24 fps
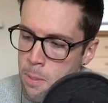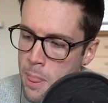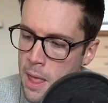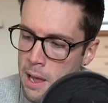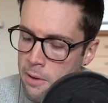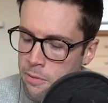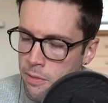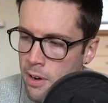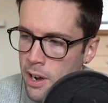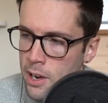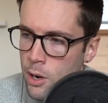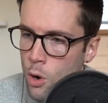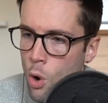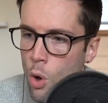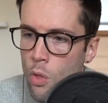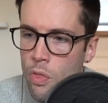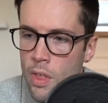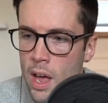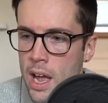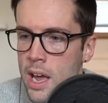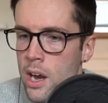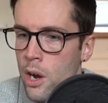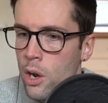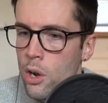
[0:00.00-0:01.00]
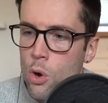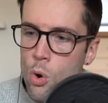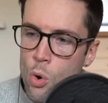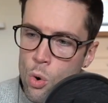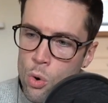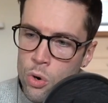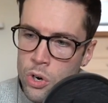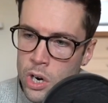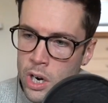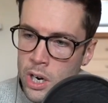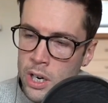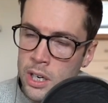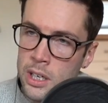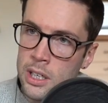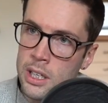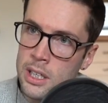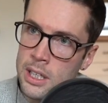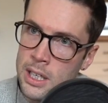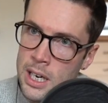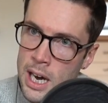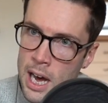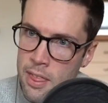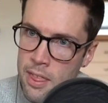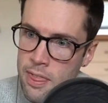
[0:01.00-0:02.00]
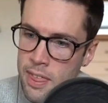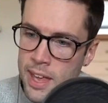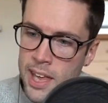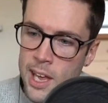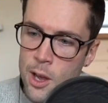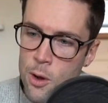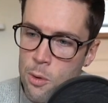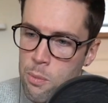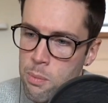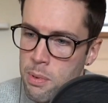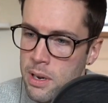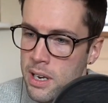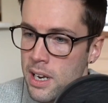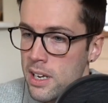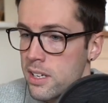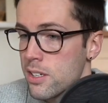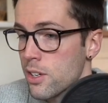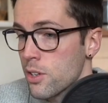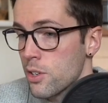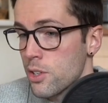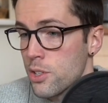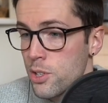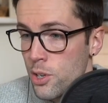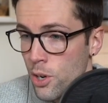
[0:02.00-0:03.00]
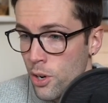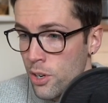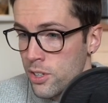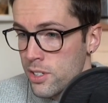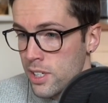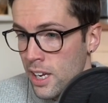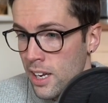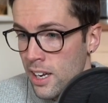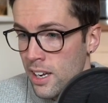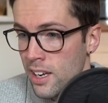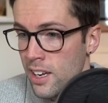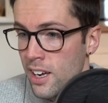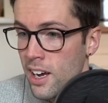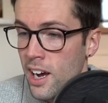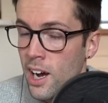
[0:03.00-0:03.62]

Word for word: if I got that in a corner, I think it would be disconcerting.